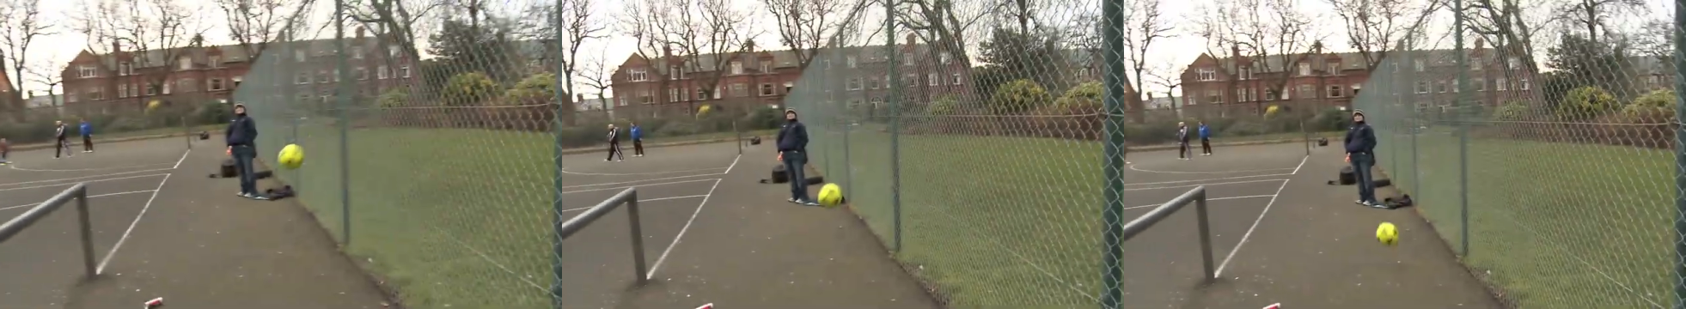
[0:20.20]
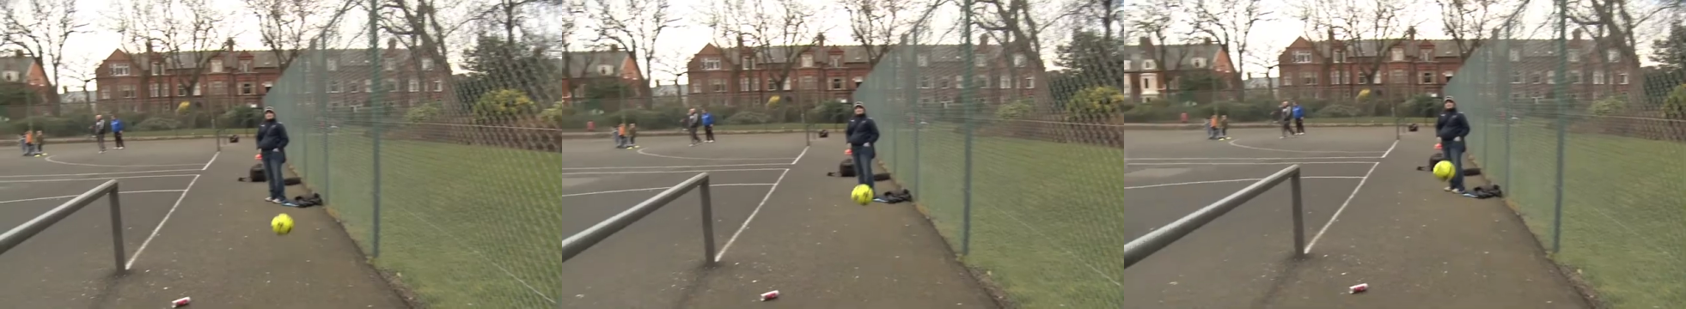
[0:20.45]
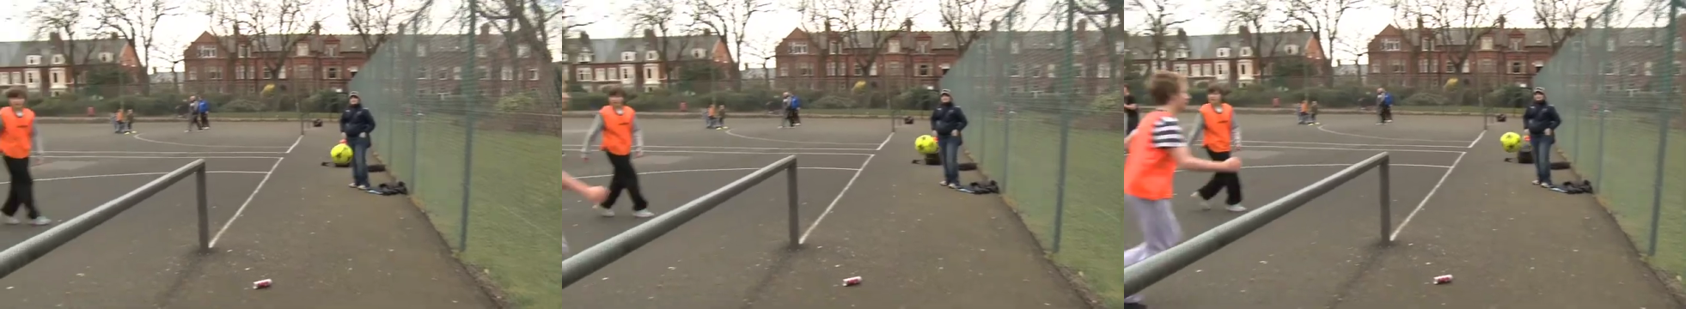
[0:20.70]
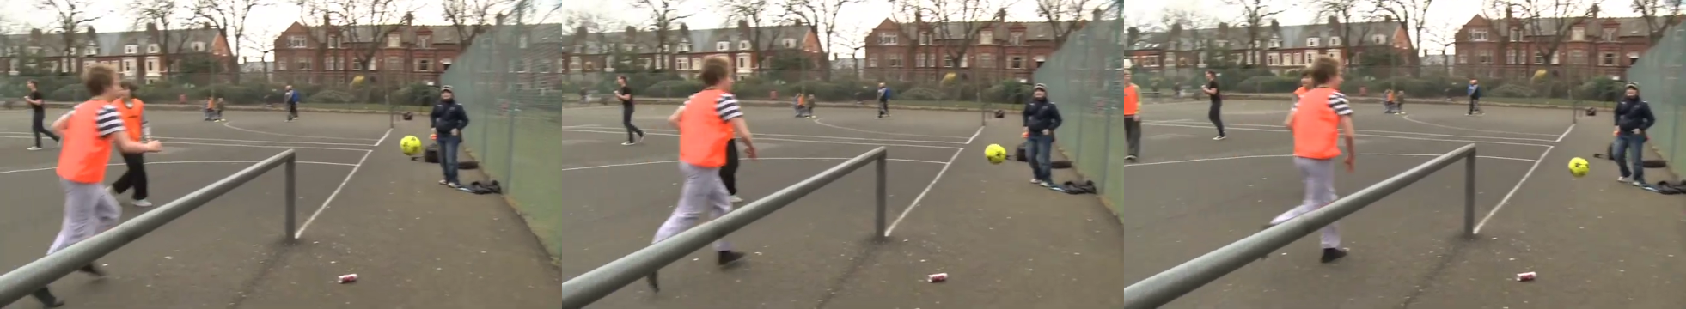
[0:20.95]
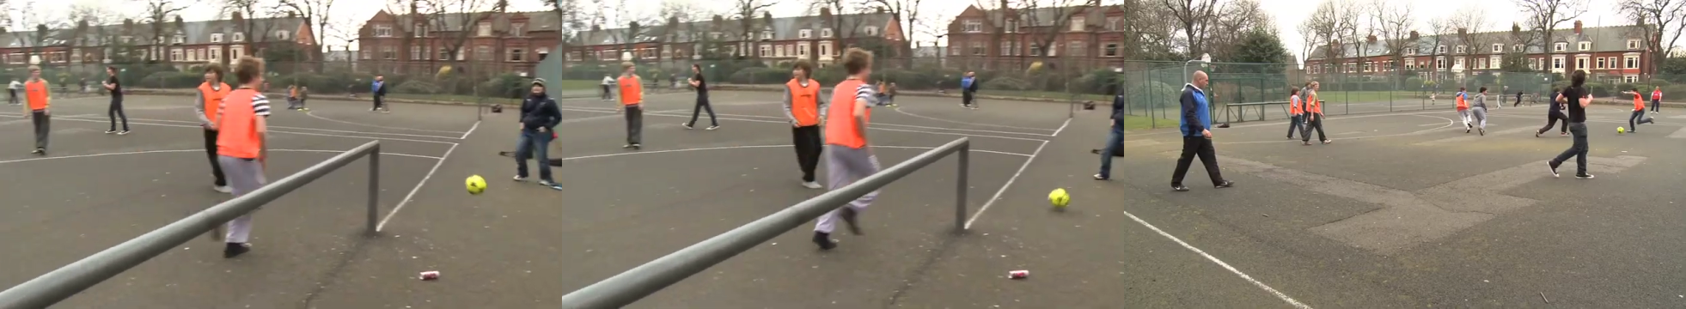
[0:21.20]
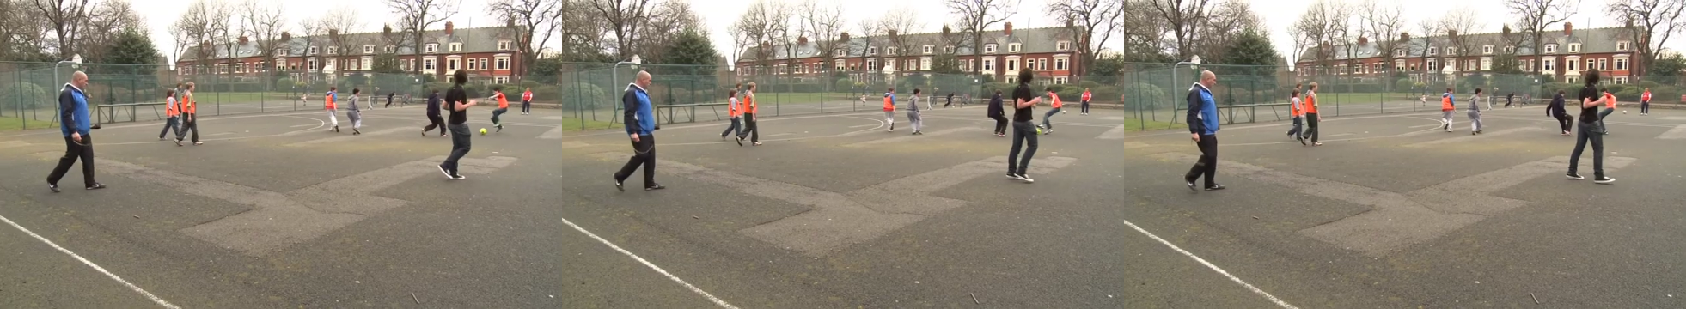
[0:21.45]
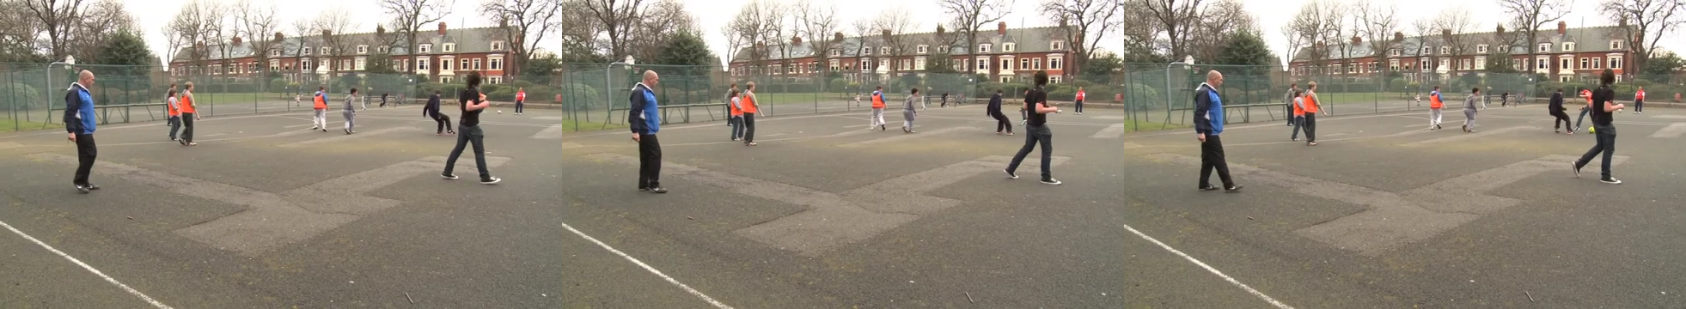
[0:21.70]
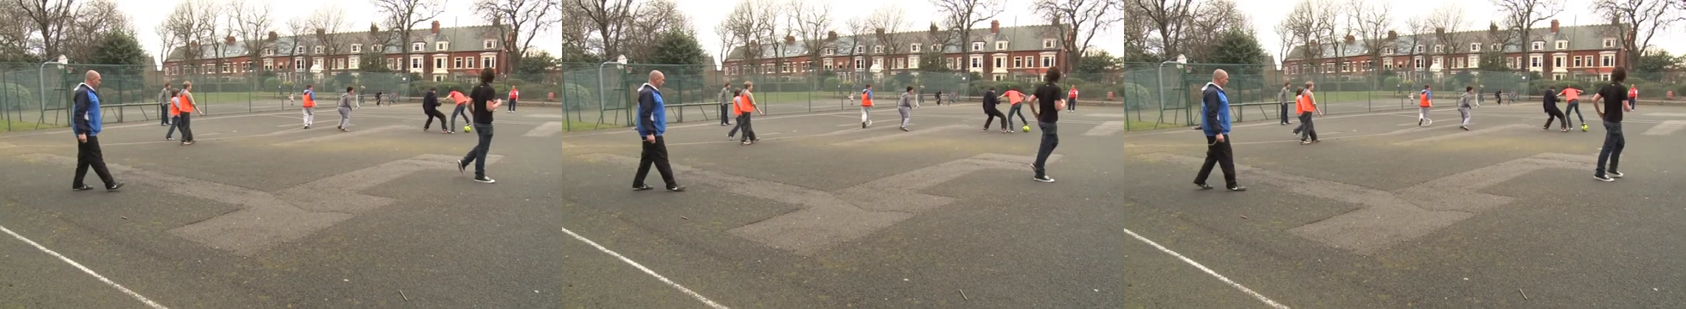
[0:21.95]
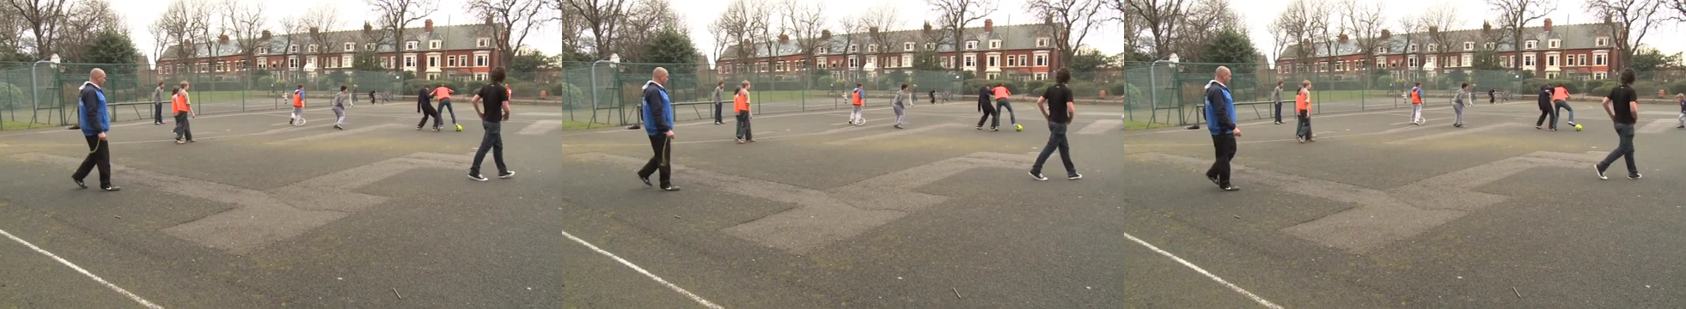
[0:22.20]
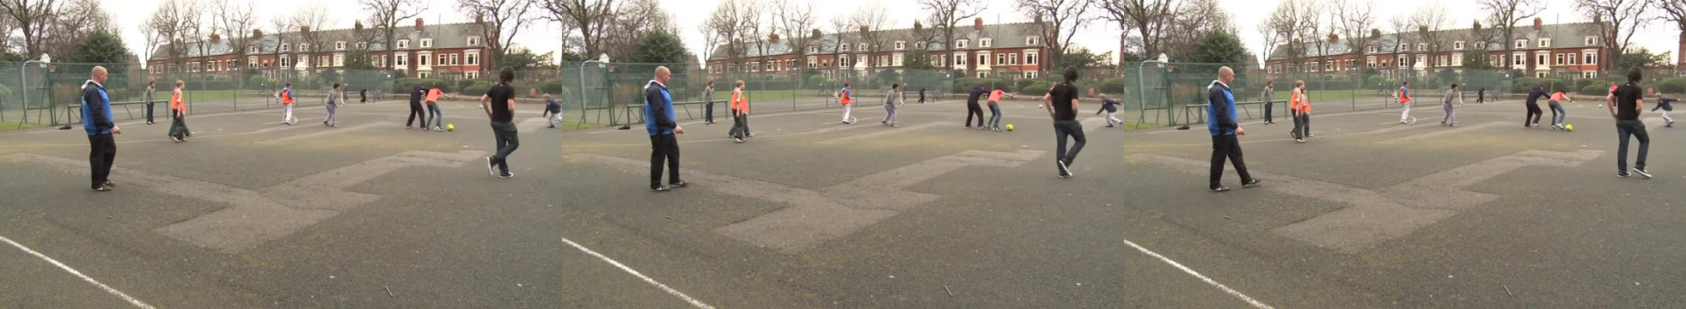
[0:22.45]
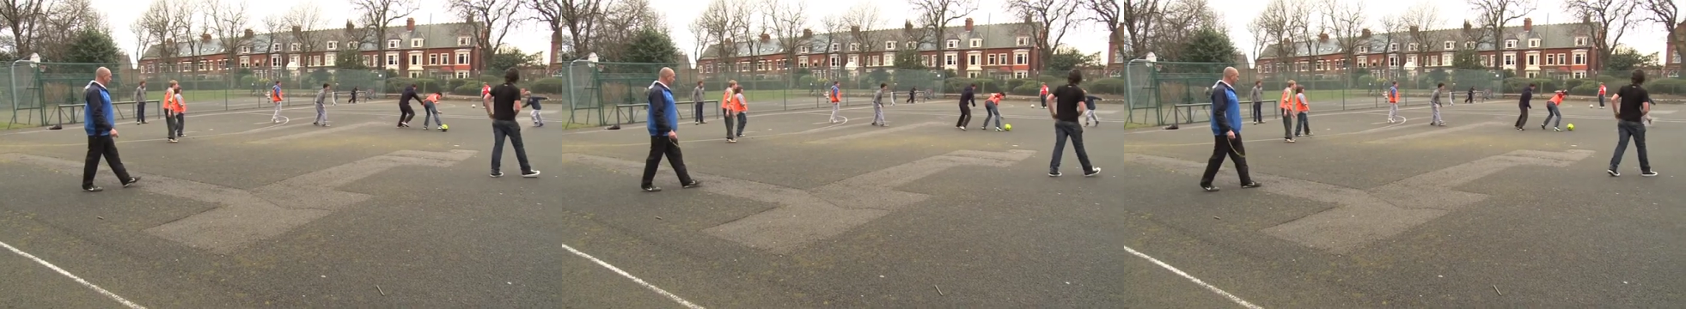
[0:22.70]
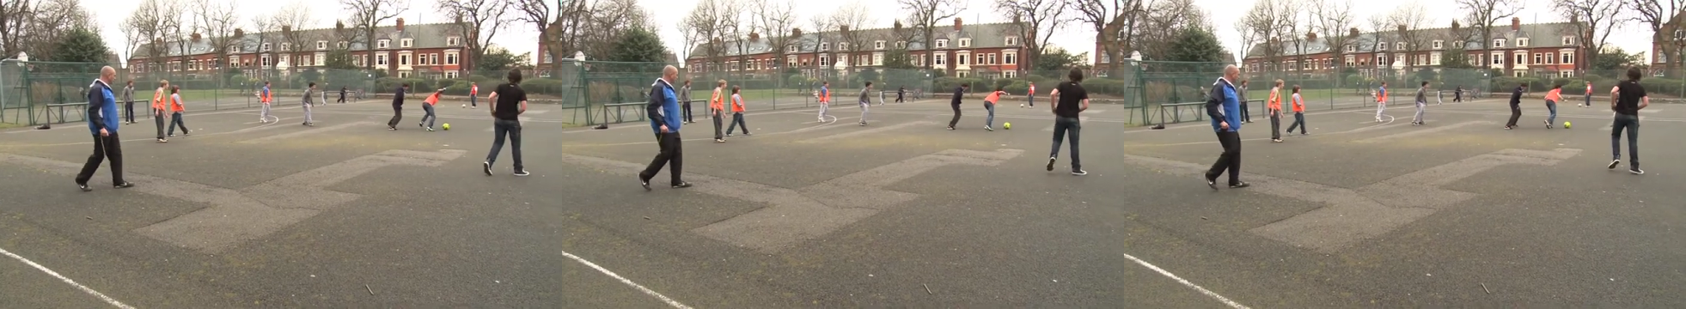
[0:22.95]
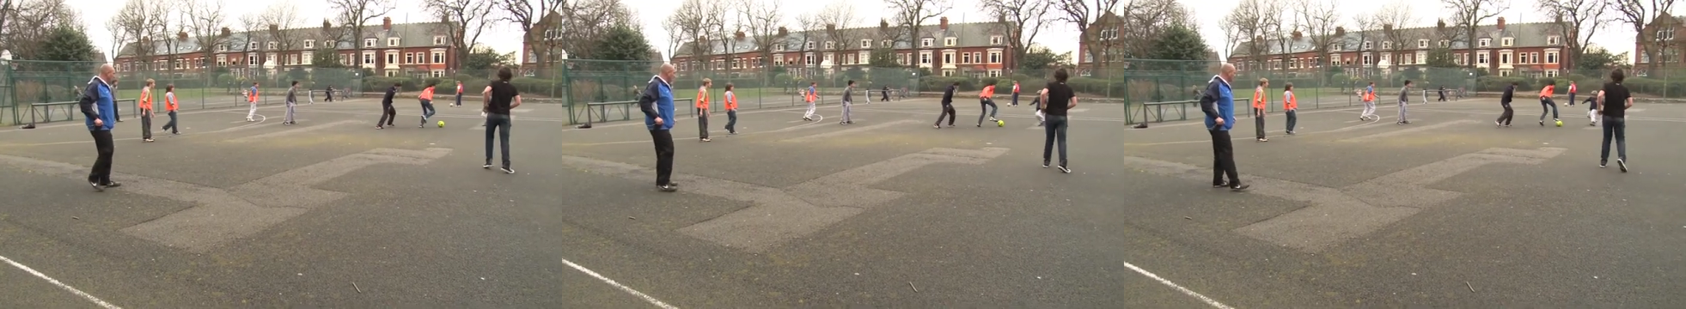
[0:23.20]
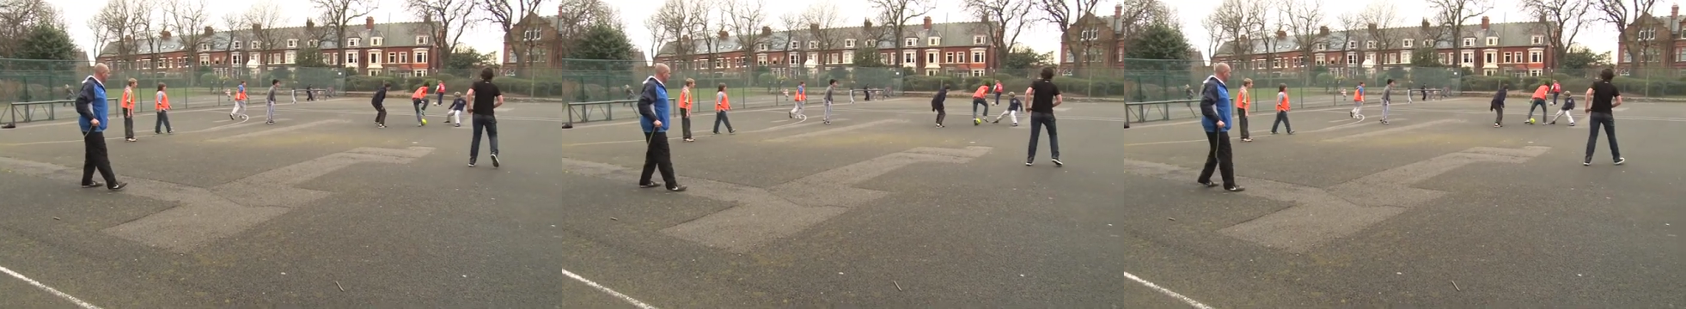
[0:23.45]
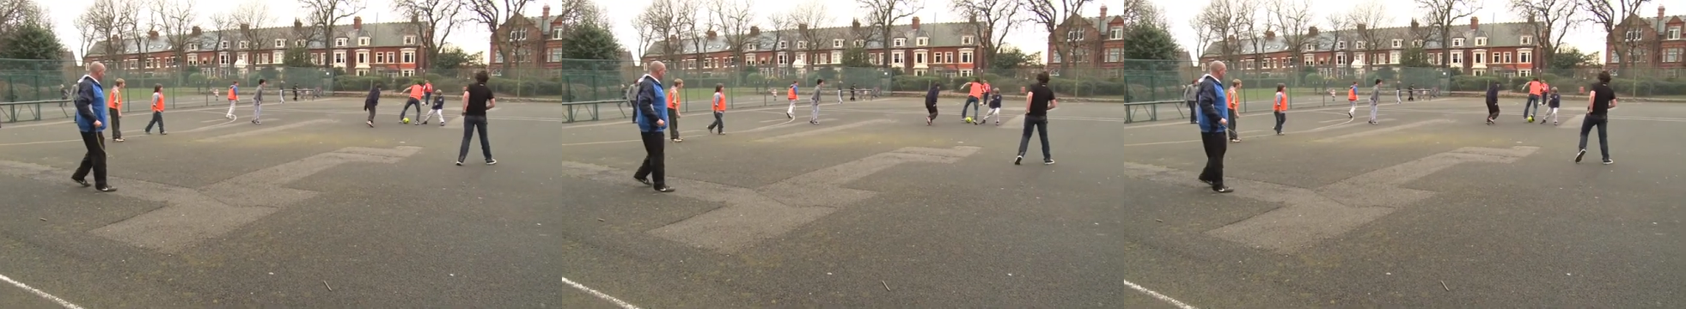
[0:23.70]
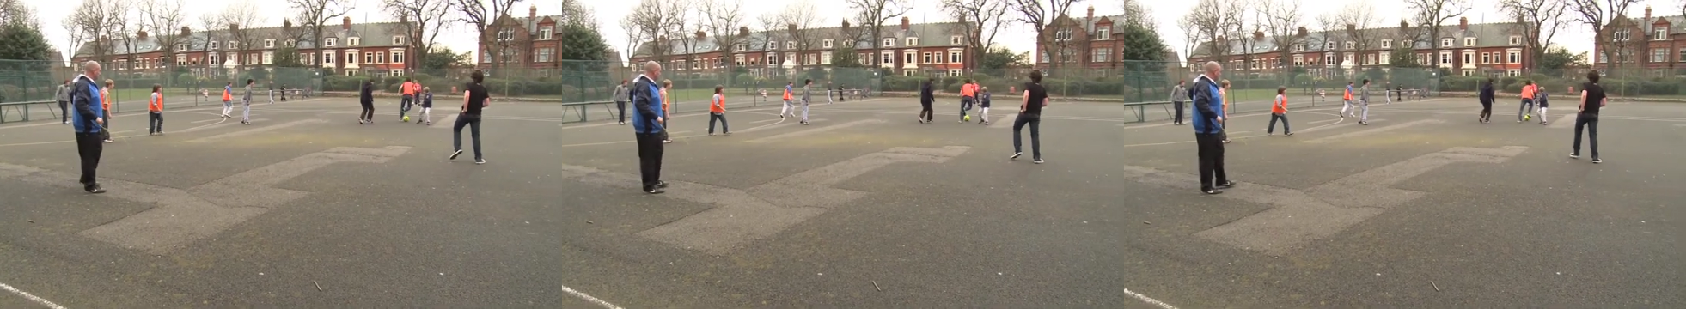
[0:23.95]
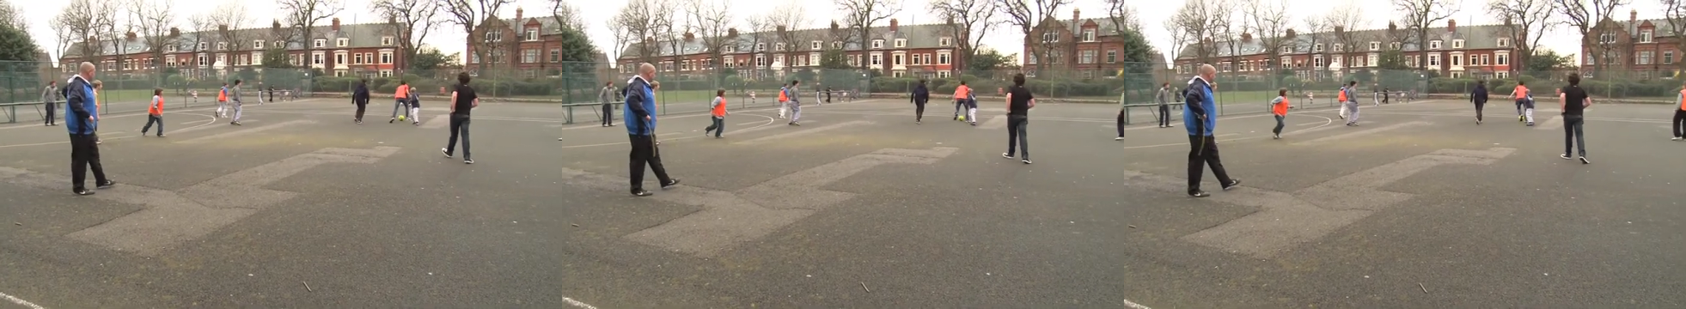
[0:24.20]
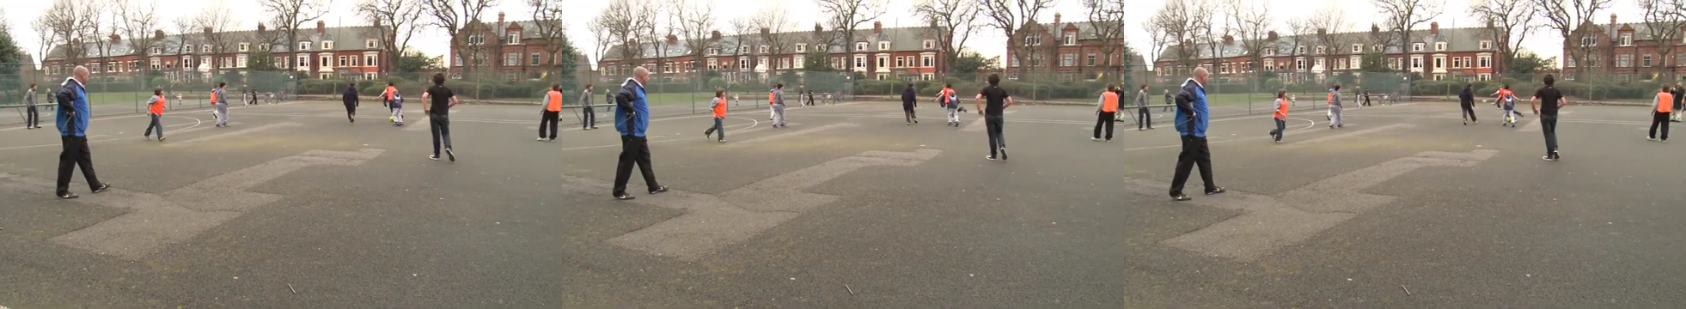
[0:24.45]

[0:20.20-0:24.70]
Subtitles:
Nobody's mouth can be seen.